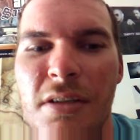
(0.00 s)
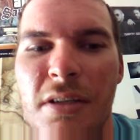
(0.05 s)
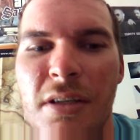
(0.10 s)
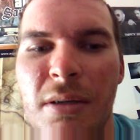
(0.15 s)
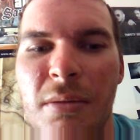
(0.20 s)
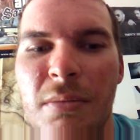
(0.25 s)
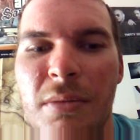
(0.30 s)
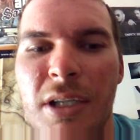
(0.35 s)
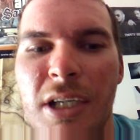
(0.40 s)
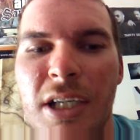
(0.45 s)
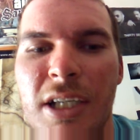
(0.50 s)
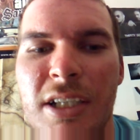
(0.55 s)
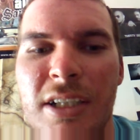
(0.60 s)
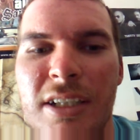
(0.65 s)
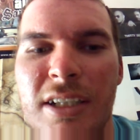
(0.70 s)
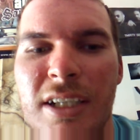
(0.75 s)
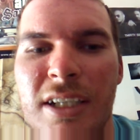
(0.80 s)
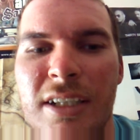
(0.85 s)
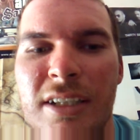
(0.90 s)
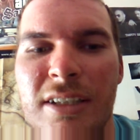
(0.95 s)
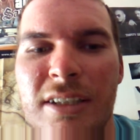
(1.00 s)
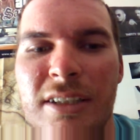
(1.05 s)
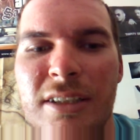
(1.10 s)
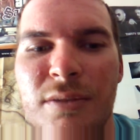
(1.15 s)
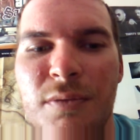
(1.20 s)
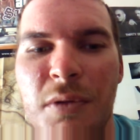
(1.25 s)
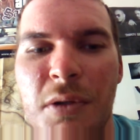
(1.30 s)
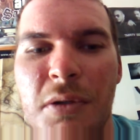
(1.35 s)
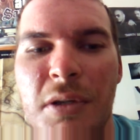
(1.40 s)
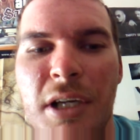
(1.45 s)
I'm like, this
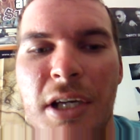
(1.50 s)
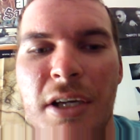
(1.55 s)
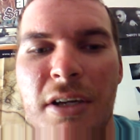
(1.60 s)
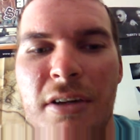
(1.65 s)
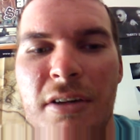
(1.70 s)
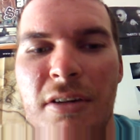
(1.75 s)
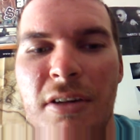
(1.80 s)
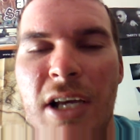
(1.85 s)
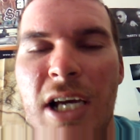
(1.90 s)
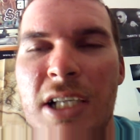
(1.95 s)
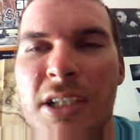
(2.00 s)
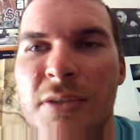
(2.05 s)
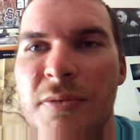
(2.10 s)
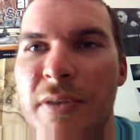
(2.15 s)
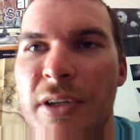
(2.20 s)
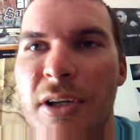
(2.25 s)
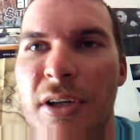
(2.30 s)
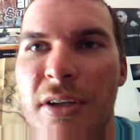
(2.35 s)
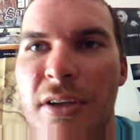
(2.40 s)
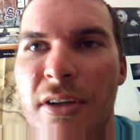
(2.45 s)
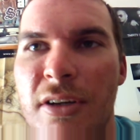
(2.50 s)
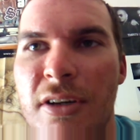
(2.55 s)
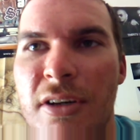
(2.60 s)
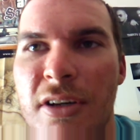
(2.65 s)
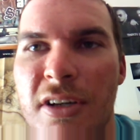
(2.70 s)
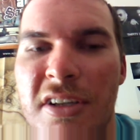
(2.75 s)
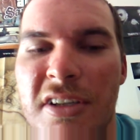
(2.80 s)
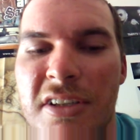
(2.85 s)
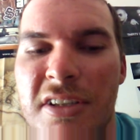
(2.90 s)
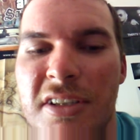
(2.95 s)
phone ain't gonna last very
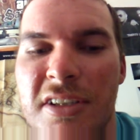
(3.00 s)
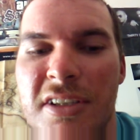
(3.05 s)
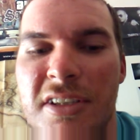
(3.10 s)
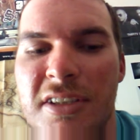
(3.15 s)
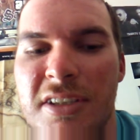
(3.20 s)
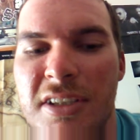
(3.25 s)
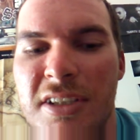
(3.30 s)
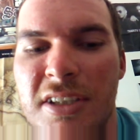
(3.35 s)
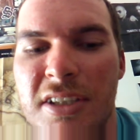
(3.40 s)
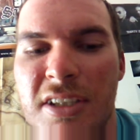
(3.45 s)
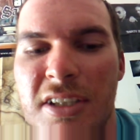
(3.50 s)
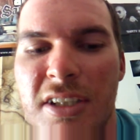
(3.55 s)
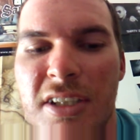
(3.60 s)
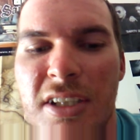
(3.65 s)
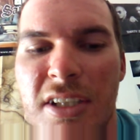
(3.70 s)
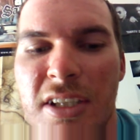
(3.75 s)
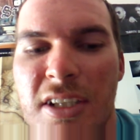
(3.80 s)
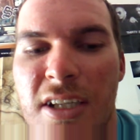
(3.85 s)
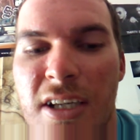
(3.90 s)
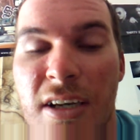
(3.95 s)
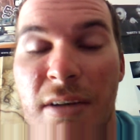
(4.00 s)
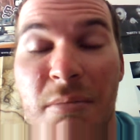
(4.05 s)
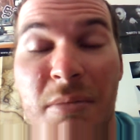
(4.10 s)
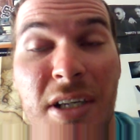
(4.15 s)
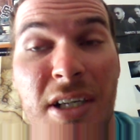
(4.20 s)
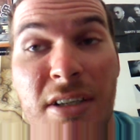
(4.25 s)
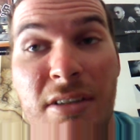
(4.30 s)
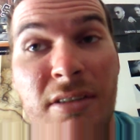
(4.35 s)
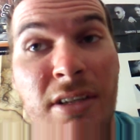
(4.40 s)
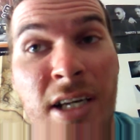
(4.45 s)
long. I've
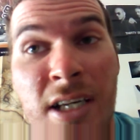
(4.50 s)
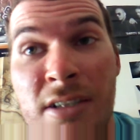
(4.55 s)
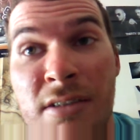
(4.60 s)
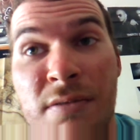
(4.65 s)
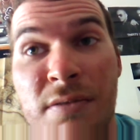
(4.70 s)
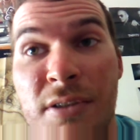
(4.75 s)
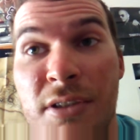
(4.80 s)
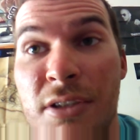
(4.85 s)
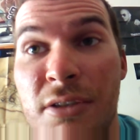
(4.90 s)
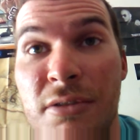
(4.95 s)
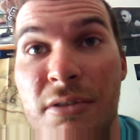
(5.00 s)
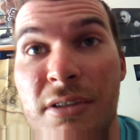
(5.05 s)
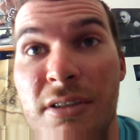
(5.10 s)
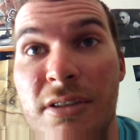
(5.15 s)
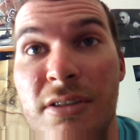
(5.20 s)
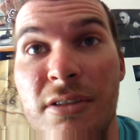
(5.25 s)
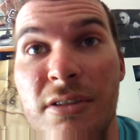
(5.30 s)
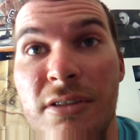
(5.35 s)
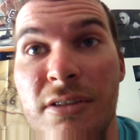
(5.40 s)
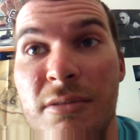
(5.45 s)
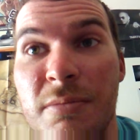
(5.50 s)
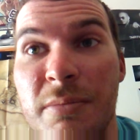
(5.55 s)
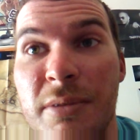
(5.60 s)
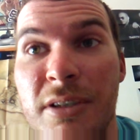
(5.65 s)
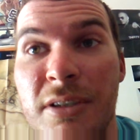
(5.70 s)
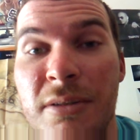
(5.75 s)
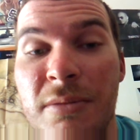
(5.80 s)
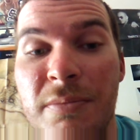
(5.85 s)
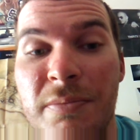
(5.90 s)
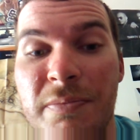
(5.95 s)
made it last for 2 years,
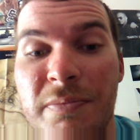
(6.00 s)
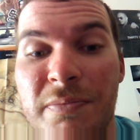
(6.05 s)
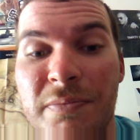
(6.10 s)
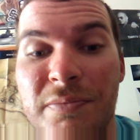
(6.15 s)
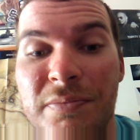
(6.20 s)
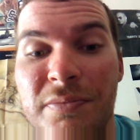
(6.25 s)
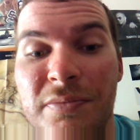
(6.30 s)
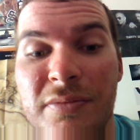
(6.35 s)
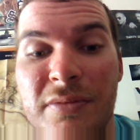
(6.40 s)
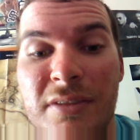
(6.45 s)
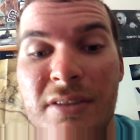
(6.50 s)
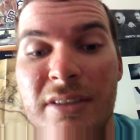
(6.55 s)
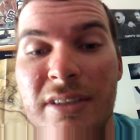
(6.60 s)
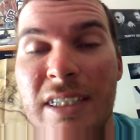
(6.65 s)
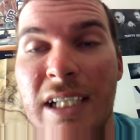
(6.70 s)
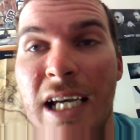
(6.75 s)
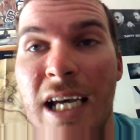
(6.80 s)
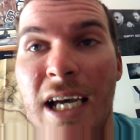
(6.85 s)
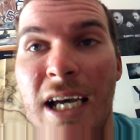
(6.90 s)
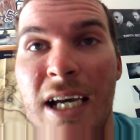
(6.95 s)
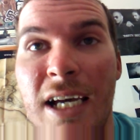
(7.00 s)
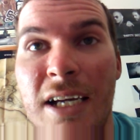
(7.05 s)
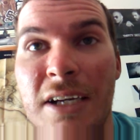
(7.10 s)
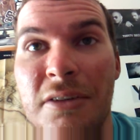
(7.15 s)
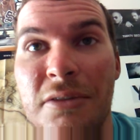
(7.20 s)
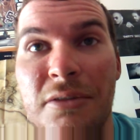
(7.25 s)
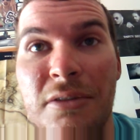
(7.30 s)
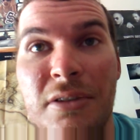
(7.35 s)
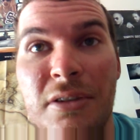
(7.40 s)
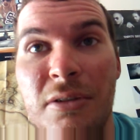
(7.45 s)
but I
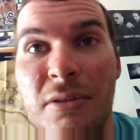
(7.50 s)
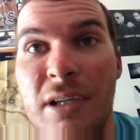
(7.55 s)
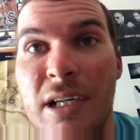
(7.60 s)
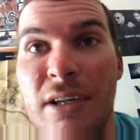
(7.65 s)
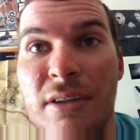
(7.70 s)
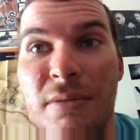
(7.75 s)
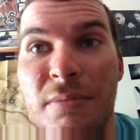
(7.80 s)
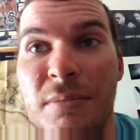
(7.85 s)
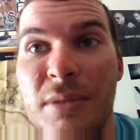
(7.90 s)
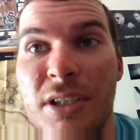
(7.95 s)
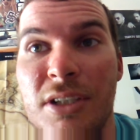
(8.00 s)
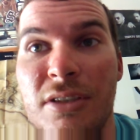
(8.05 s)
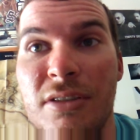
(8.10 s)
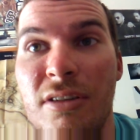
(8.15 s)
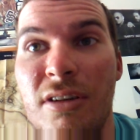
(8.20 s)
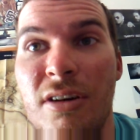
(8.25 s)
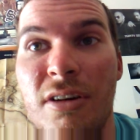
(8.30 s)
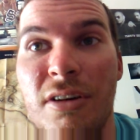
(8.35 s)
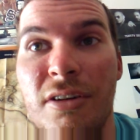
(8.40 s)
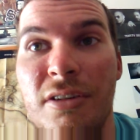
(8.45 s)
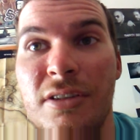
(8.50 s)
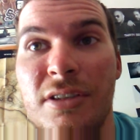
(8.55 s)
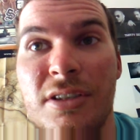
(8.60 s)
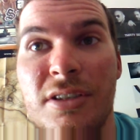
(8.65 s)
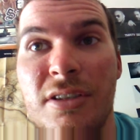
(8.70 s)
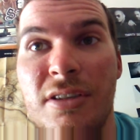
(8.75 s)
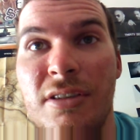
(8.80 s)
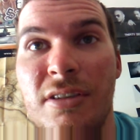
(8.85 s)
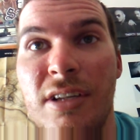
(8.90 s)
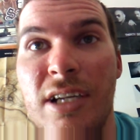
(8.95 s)
don't know how much longer it's
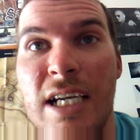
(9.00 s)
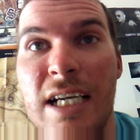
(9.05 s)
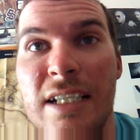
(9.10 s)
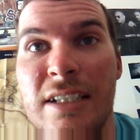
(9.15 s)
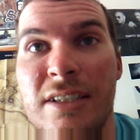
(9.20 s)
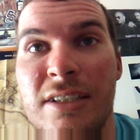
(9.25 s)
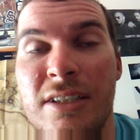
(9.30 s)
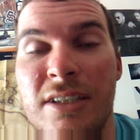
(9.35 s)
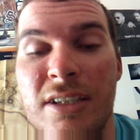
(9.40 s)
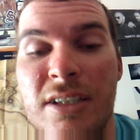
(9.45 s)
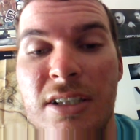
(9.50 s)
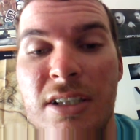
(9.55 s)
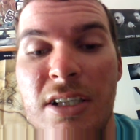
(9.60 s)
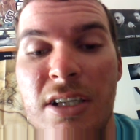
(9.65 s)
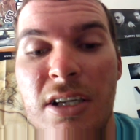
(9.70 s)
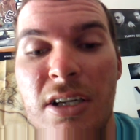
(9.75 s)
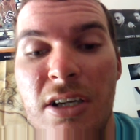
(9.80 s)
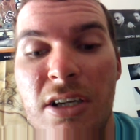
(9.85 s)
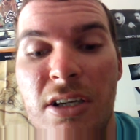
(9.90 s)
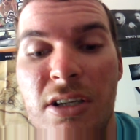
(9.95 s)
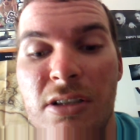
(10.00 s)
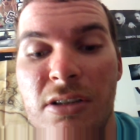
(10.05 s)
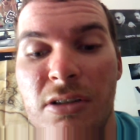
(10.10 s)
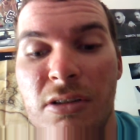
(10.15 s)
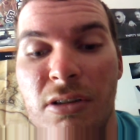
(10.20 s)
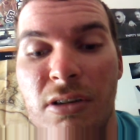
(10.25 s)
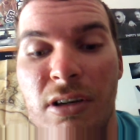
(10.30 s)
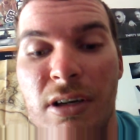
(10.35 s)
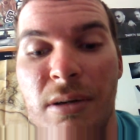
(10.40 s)
gonna last. So